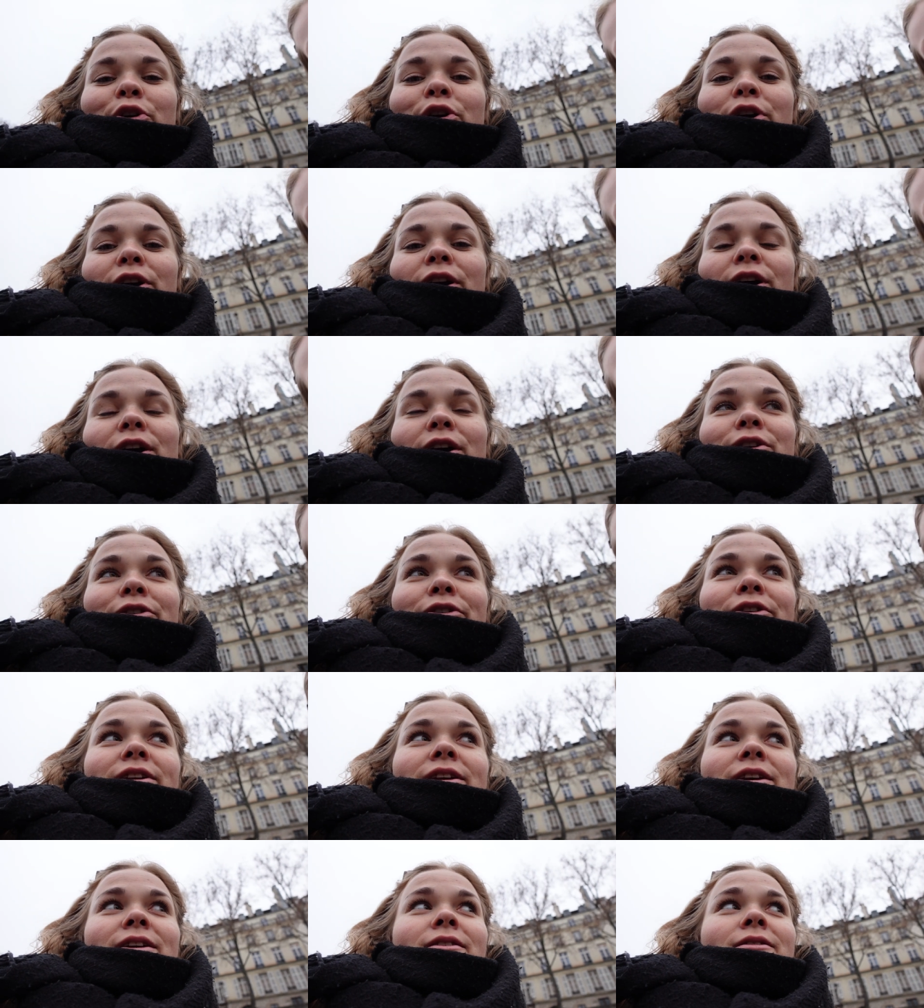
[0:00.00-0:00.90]
going
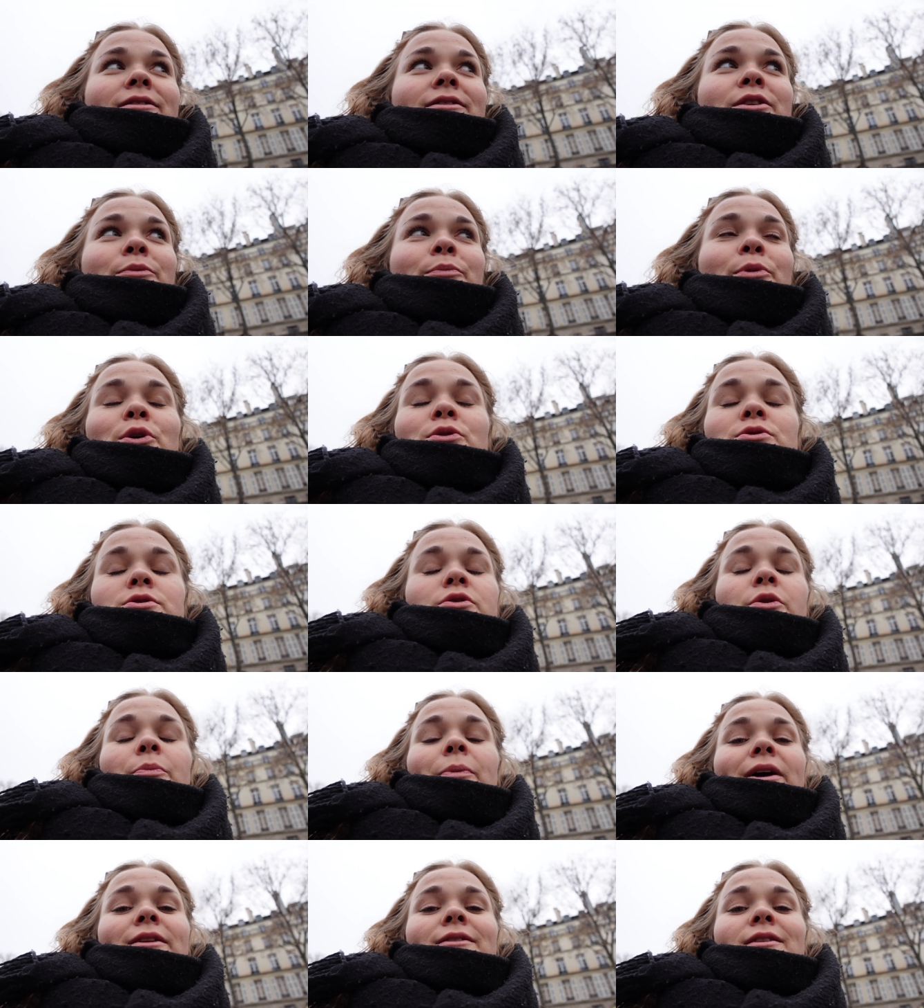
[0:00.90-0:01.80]
underneath the most
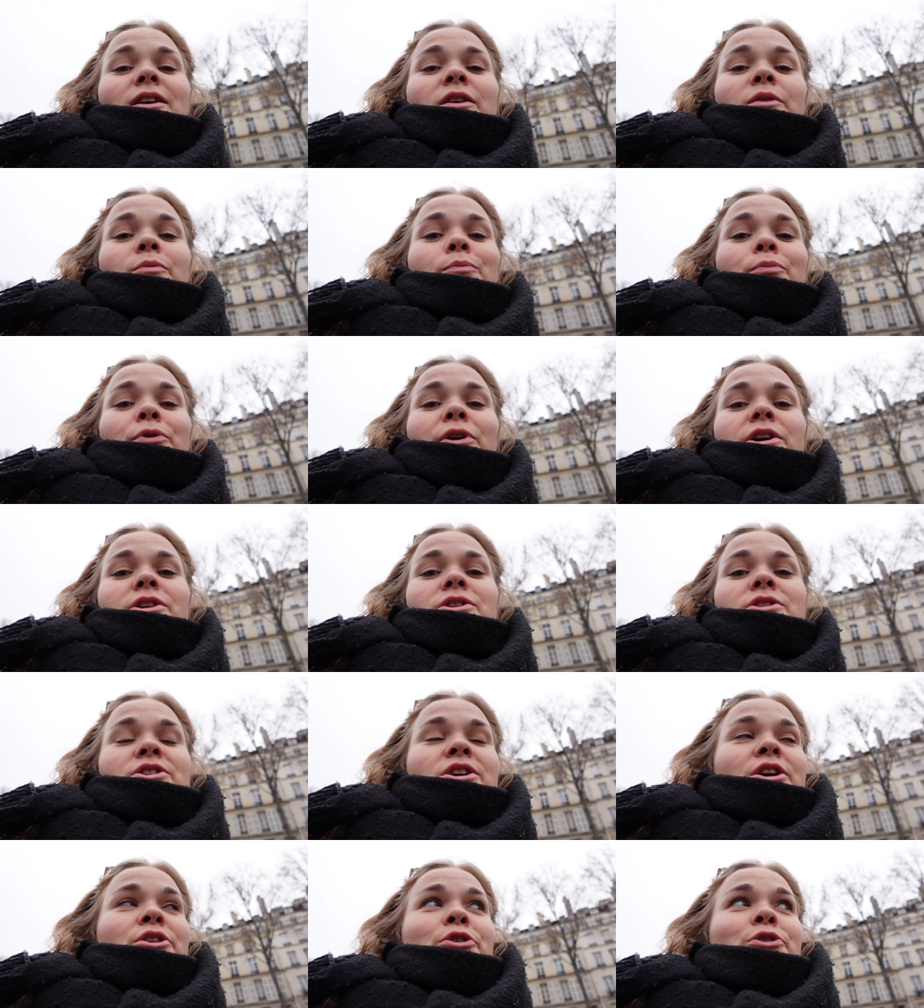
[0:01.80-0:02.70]
romantic
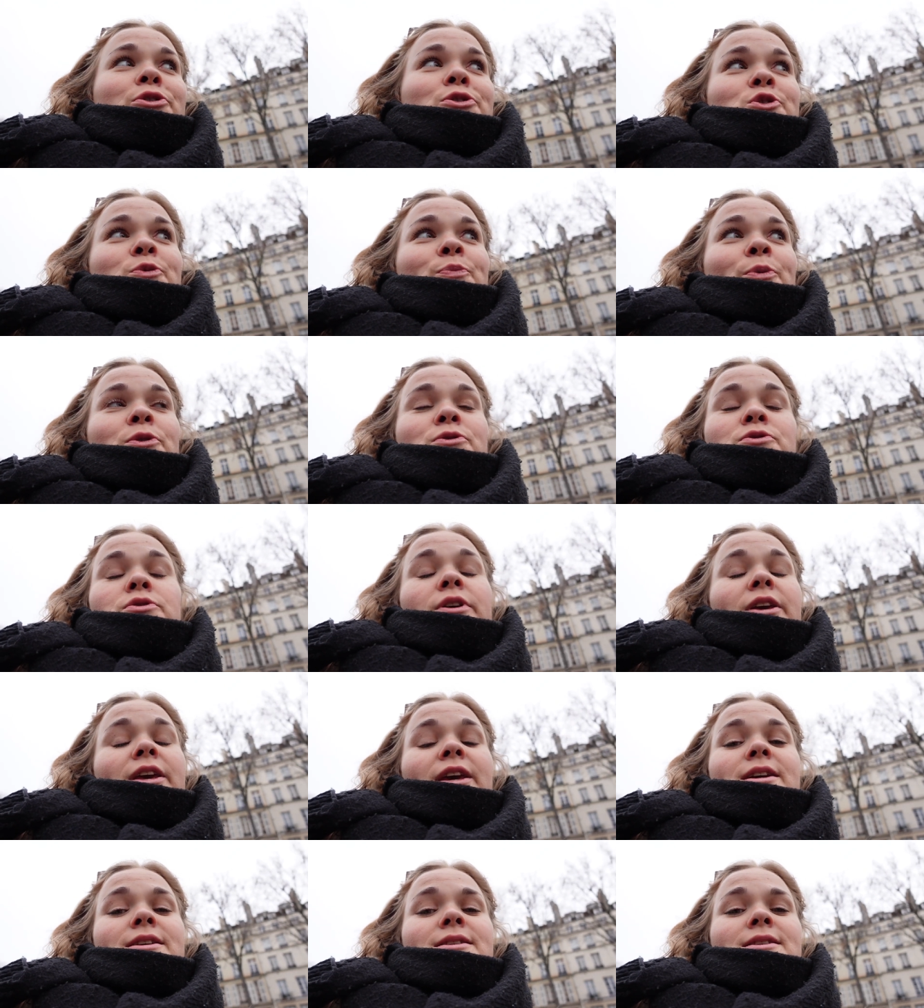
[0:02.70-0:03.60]
bridge and you're supposed to
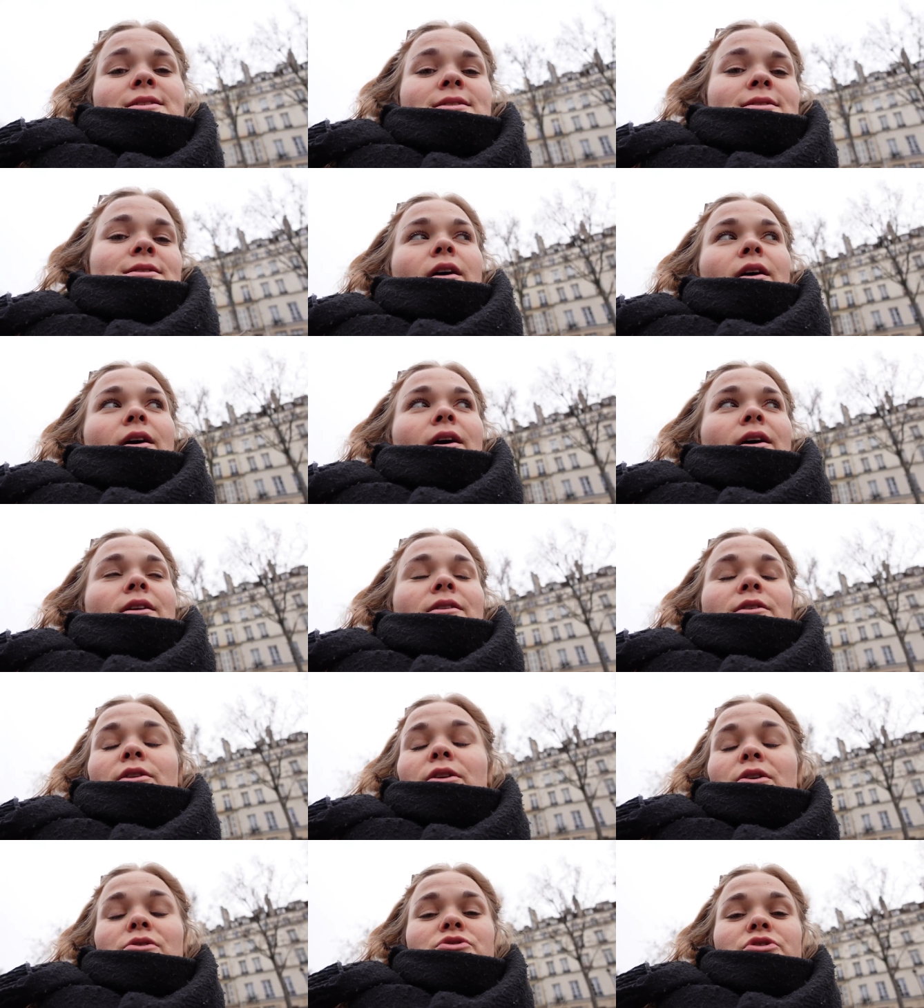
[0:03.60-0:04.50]
kiss
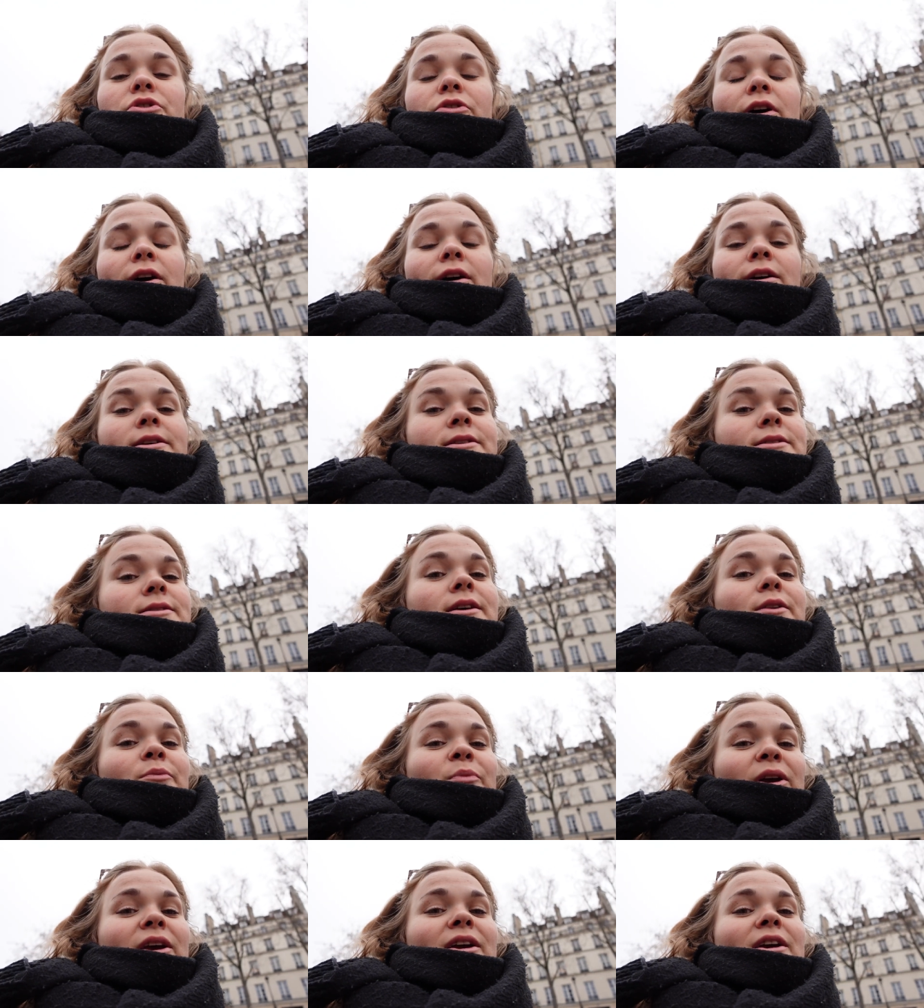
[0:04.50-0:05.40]
and close your eyes
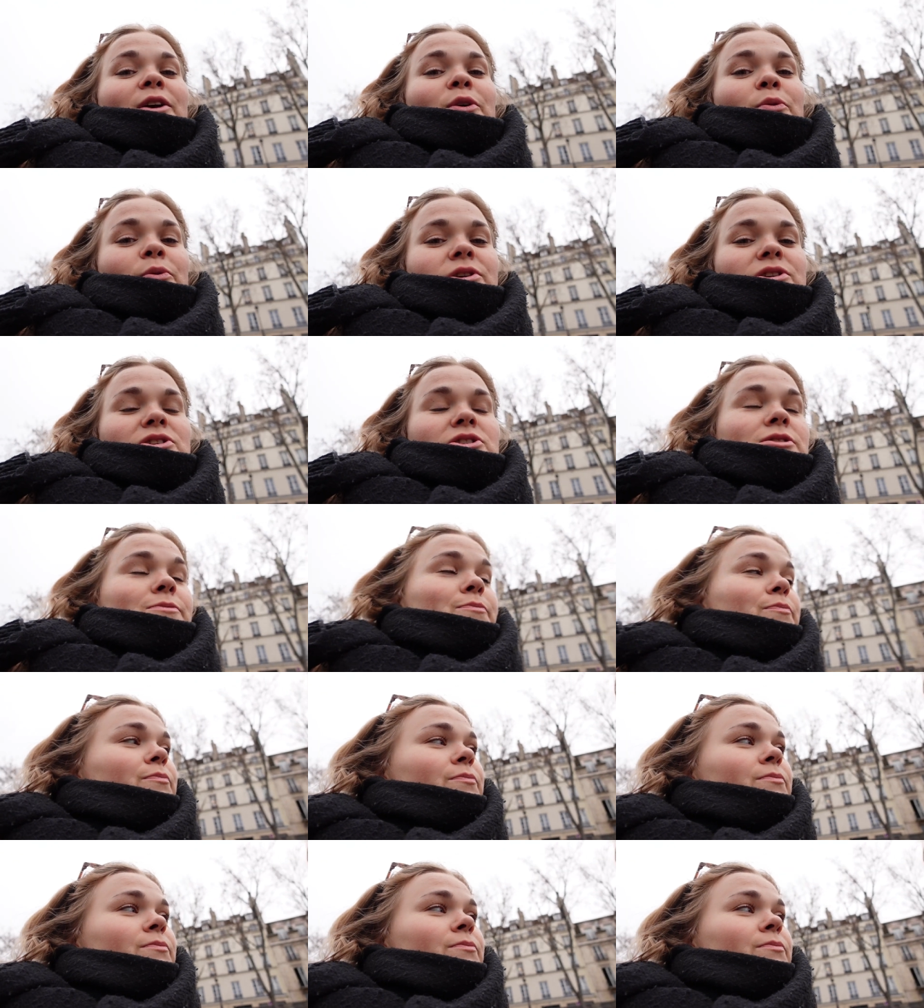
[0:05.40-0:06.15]
and make a wish.